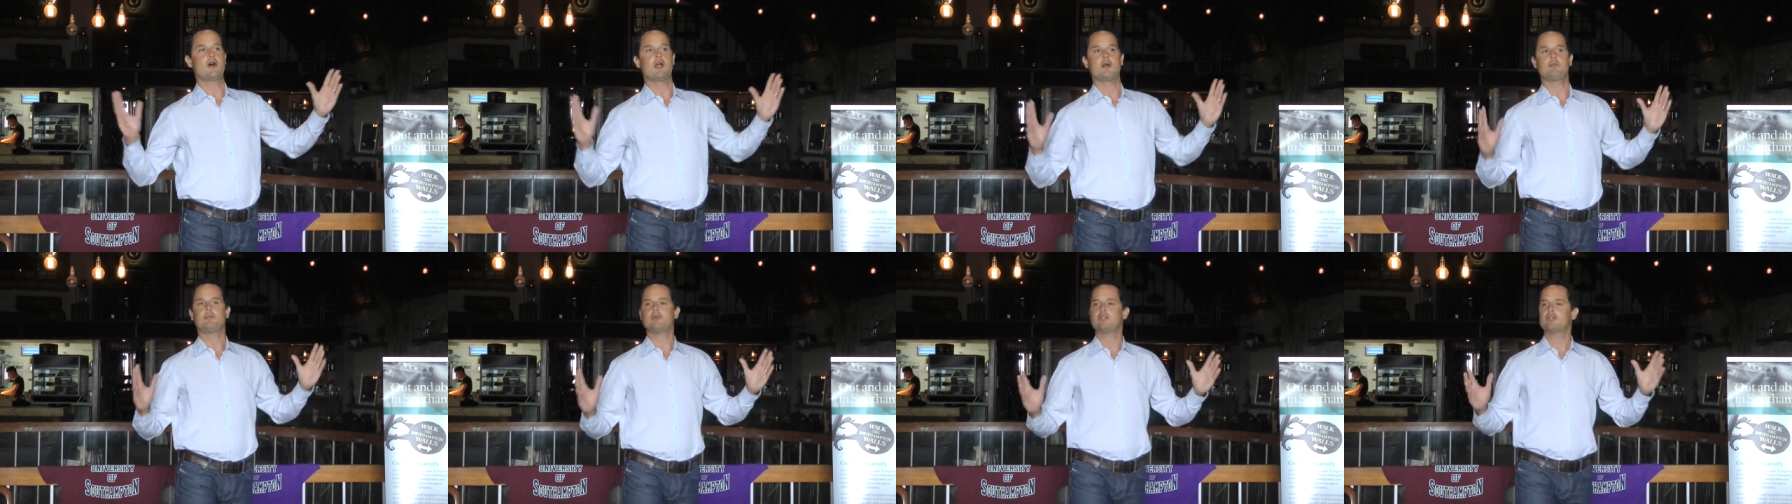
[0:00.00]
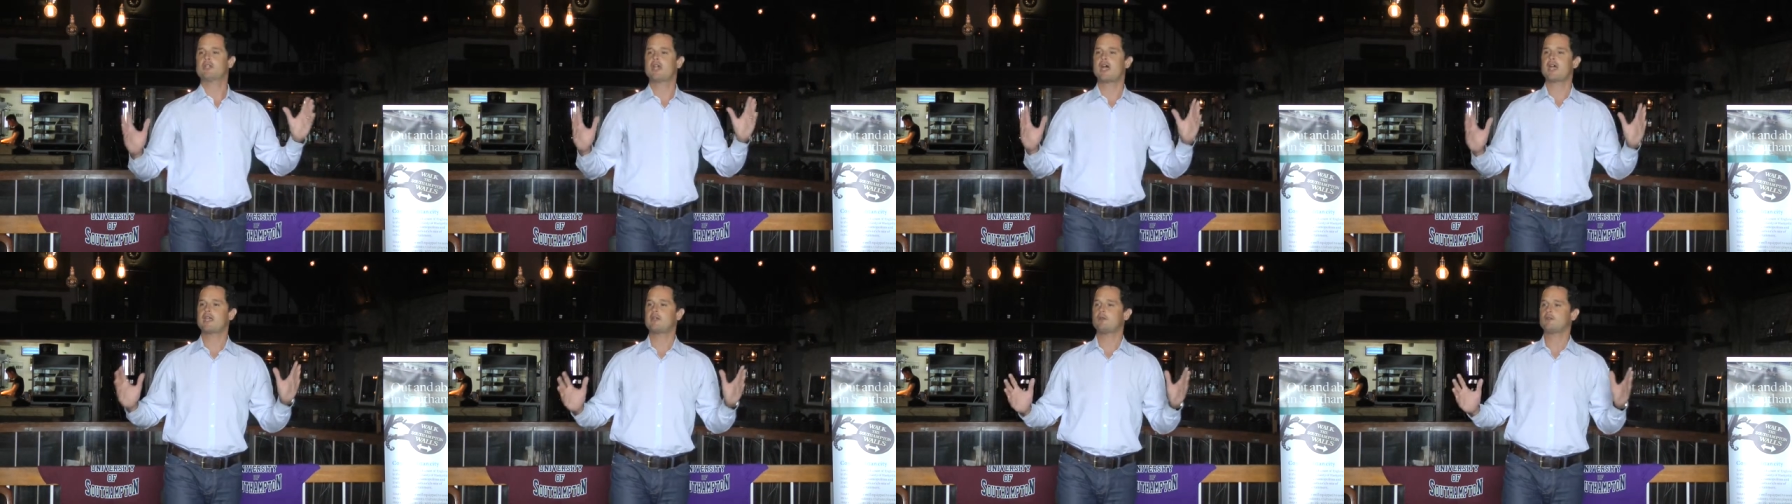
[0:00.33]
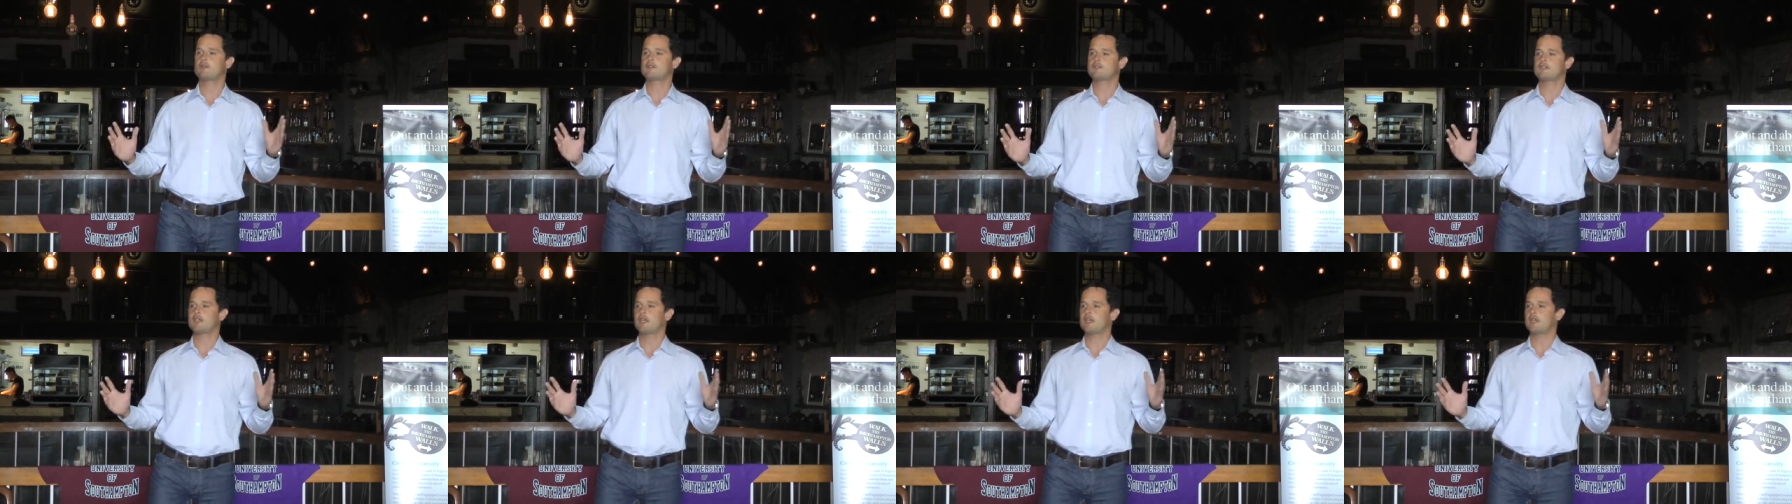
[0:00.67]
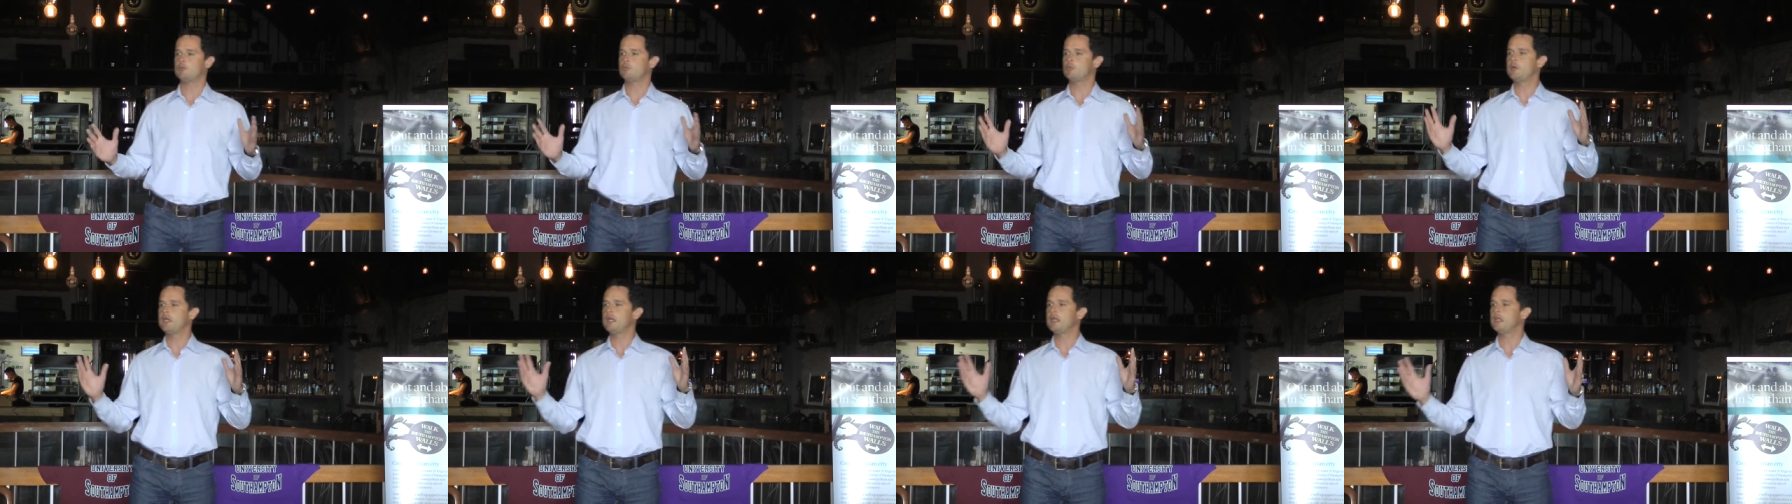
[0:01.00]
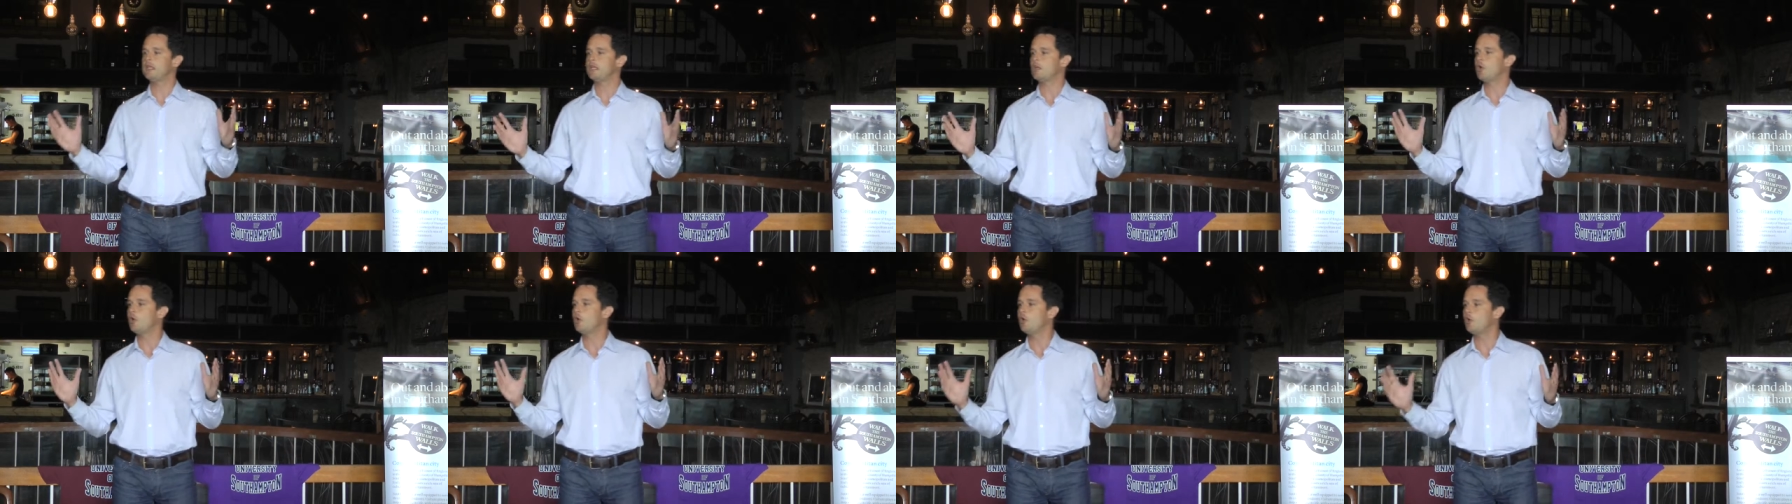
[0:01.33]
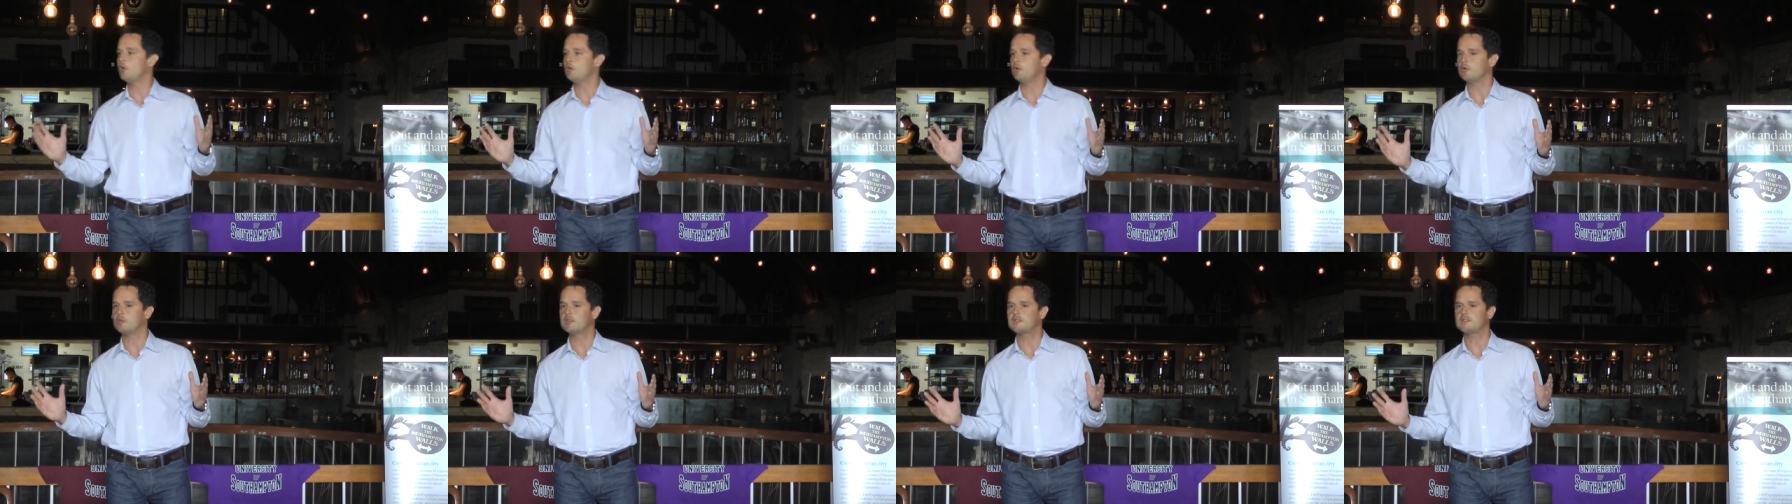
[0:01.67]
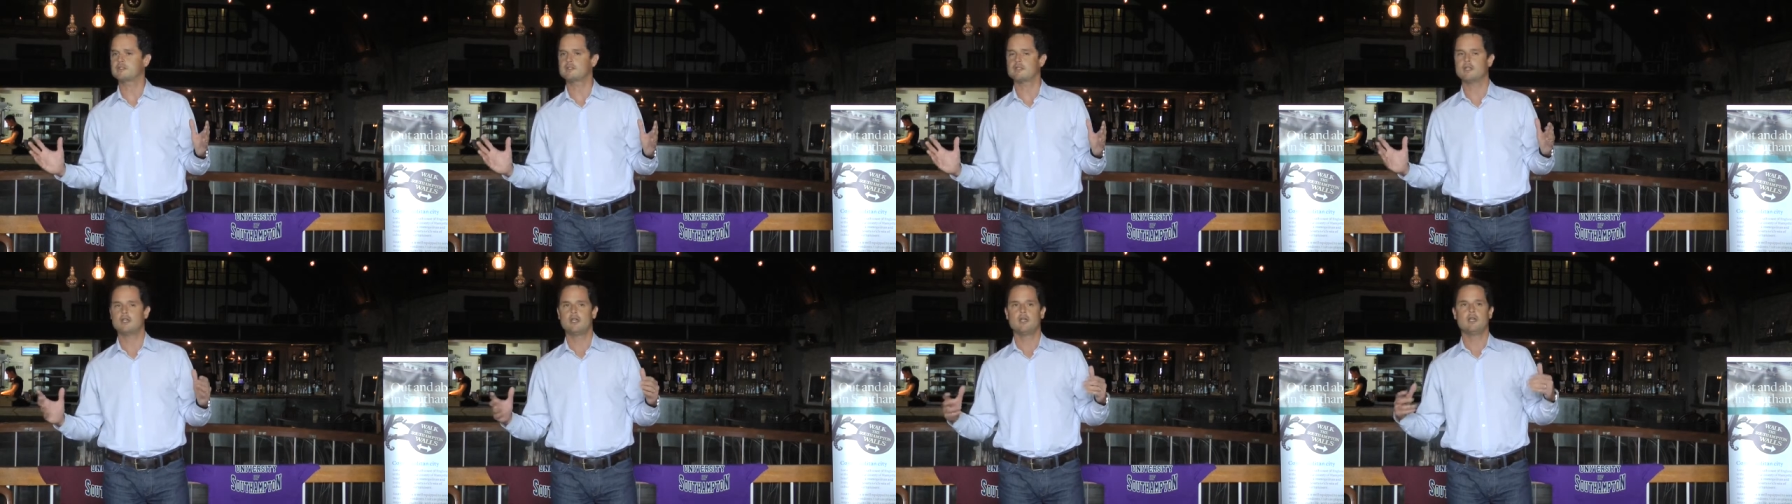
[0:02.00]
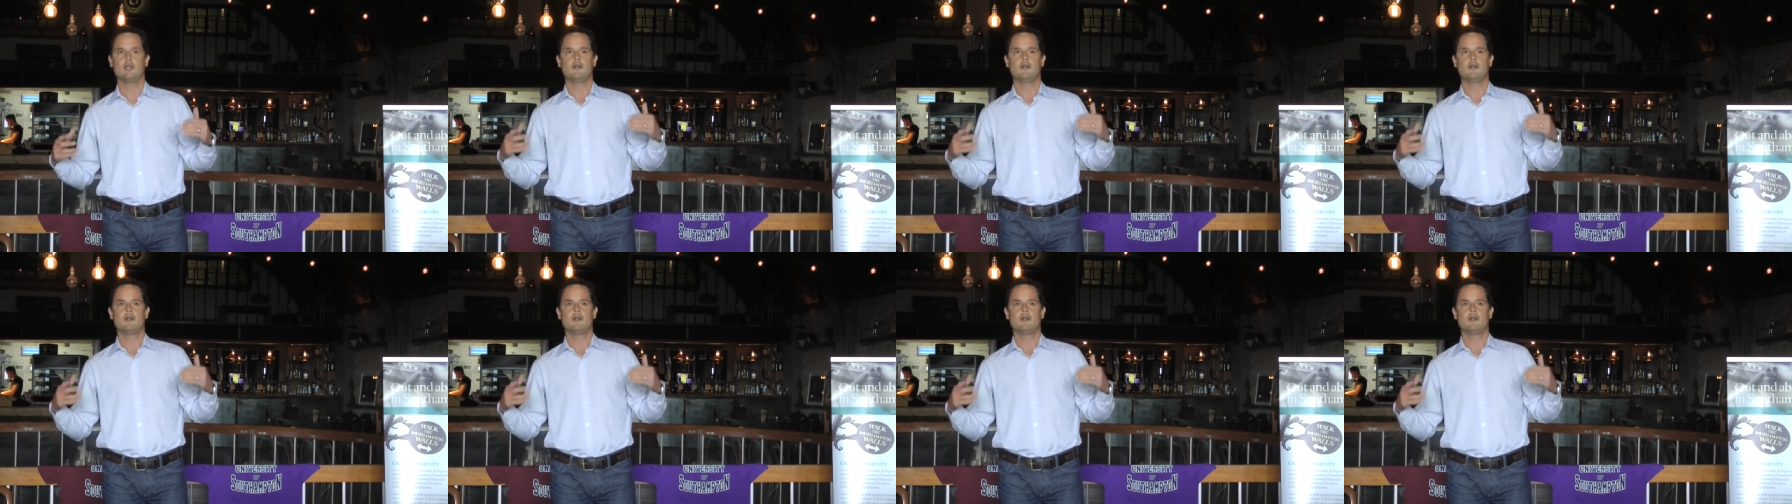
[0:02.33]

carbon dioxide really hurts